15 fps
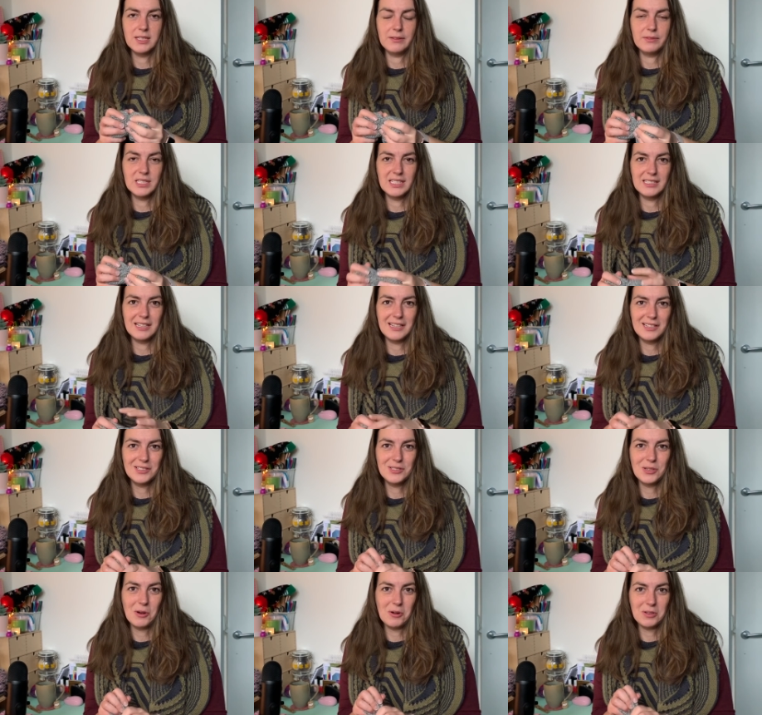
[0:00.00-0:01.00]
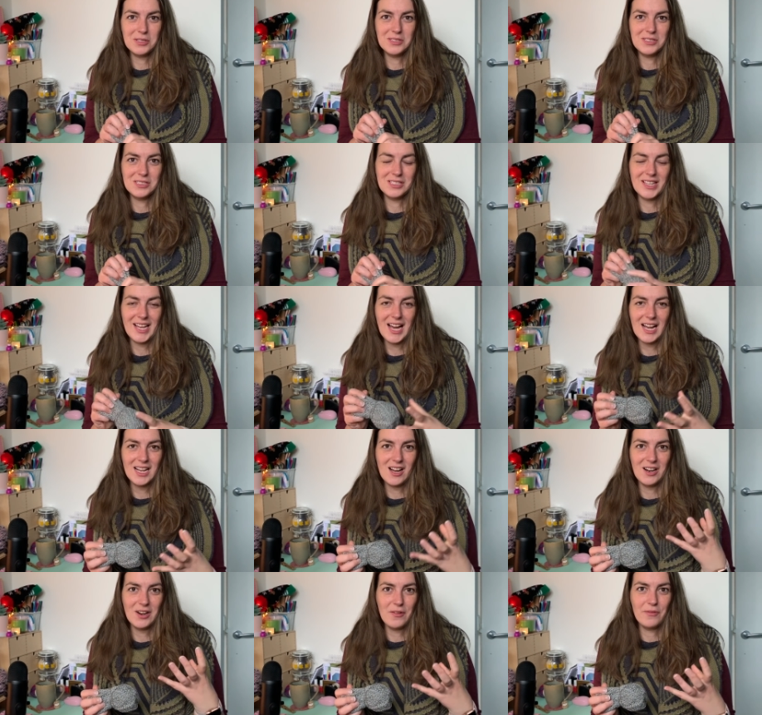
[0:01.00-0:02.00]
gives socks that
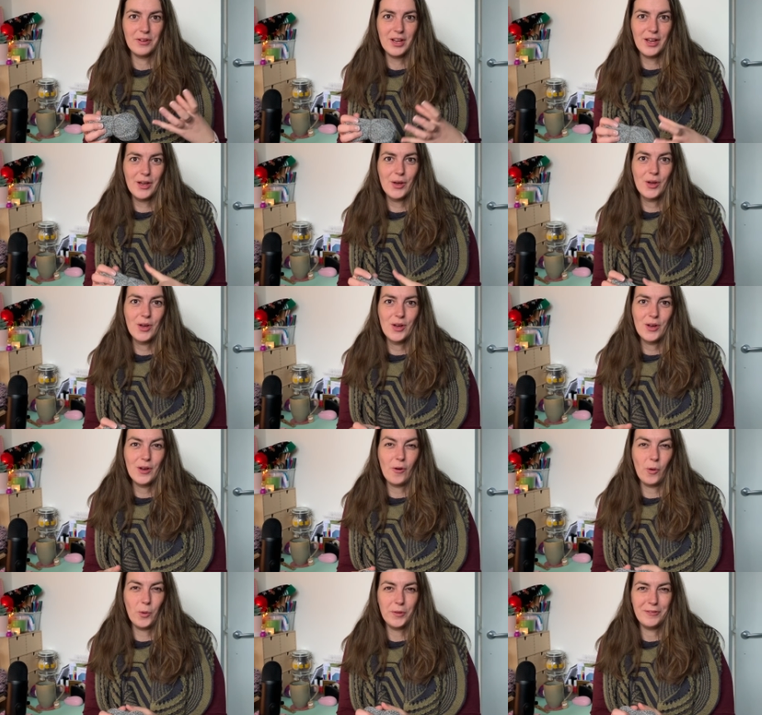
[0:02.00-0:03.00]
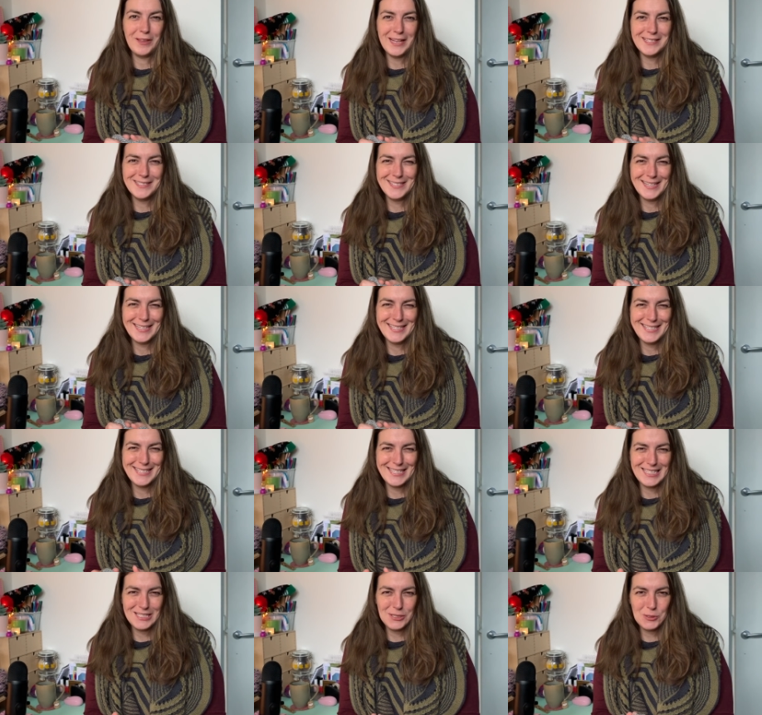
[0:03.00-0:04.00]
kind of
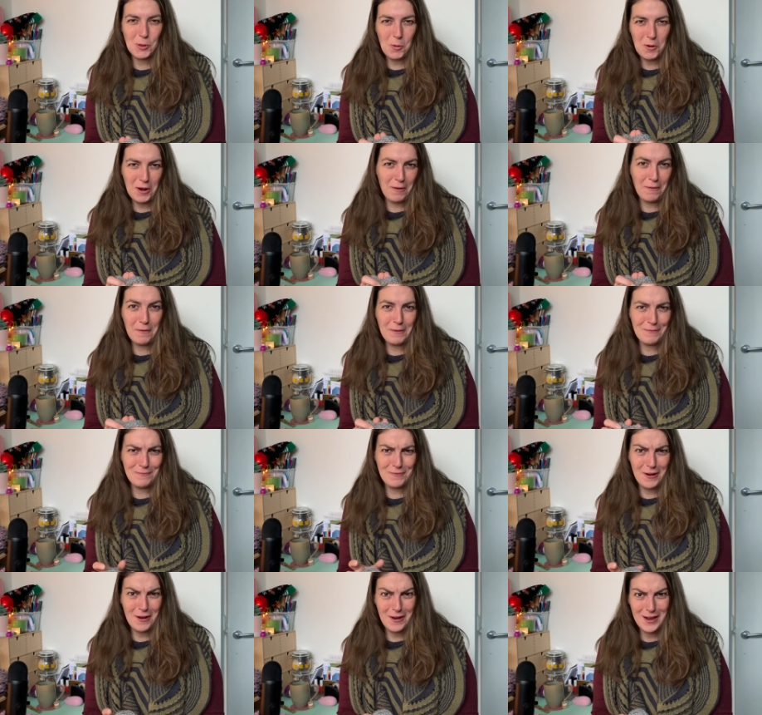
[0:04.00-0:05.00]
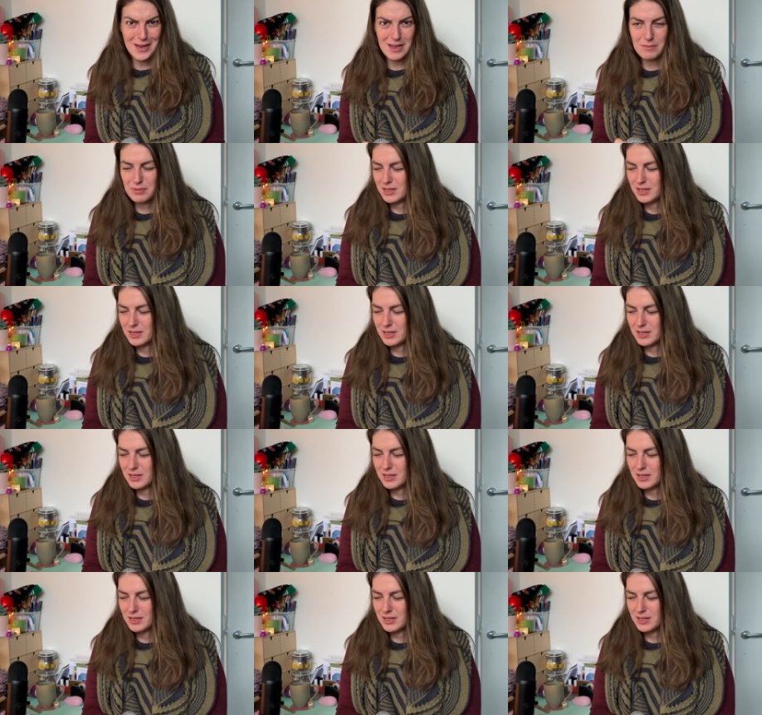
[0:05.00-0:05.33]
authentic-y sock vibe,